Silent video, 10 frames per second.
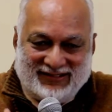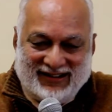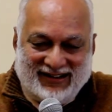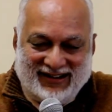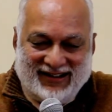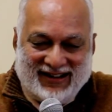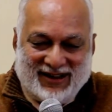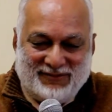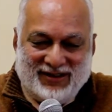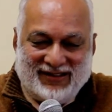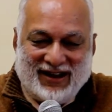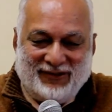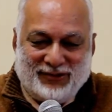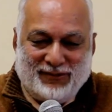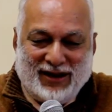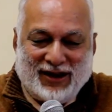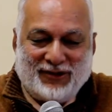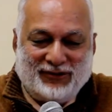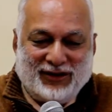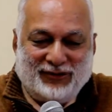consultant, I have designed so many
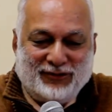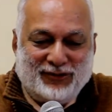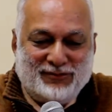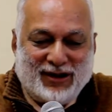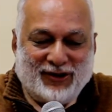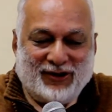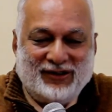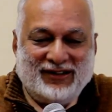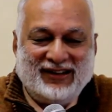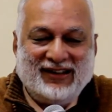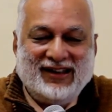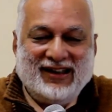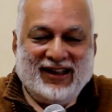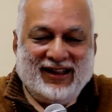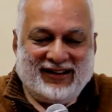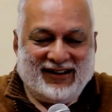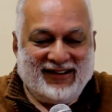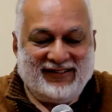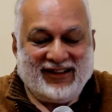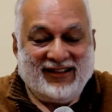houses. So all the
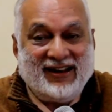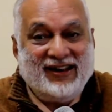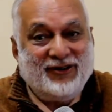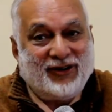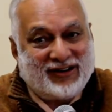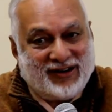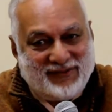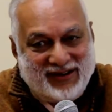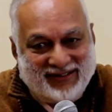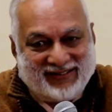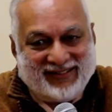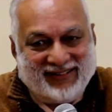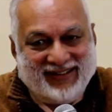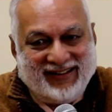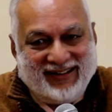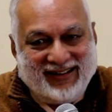credentials, that he got convinced.